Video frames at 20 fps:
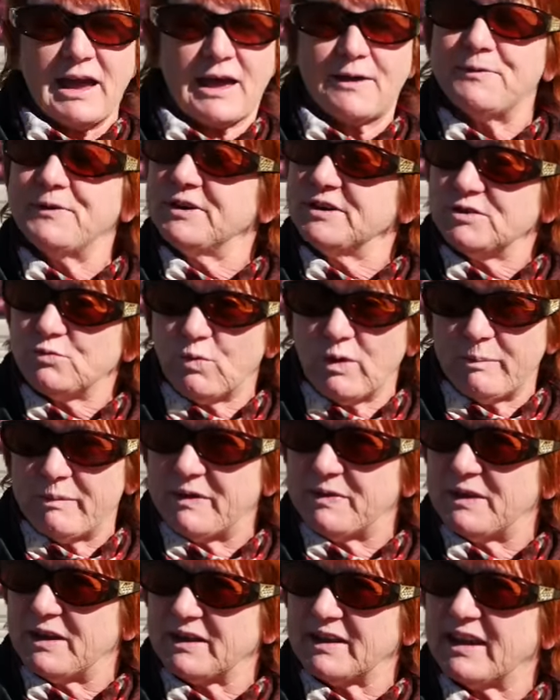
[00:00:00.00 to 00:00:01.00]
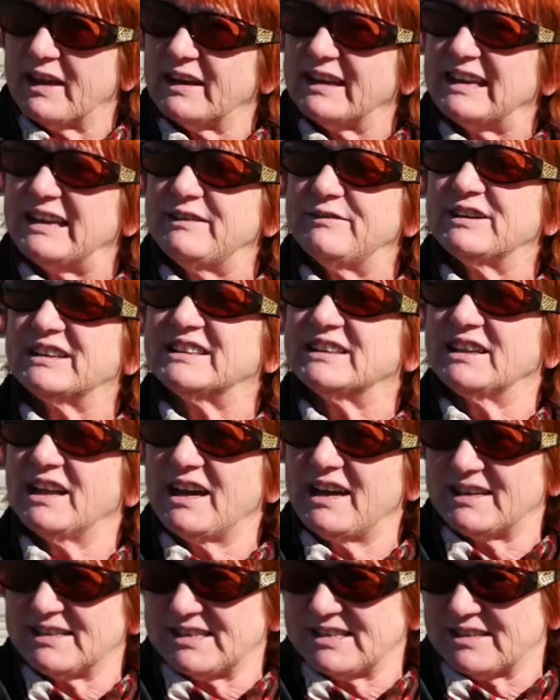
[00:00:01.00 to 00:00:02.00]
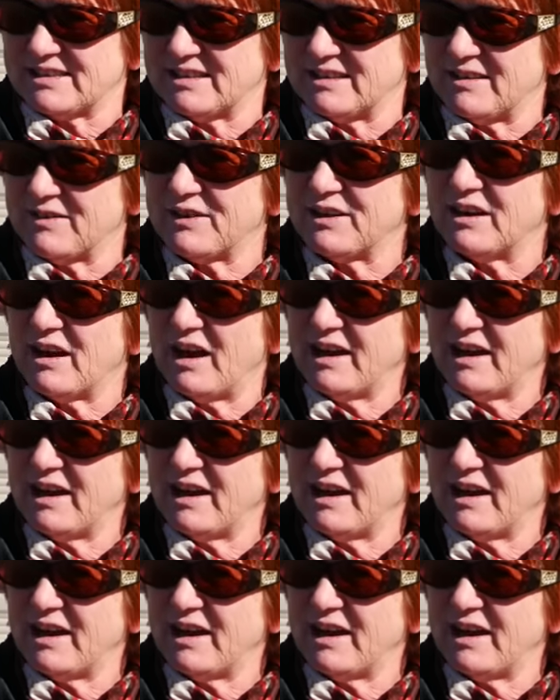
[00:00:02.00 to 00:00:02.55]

And there's women that get even less than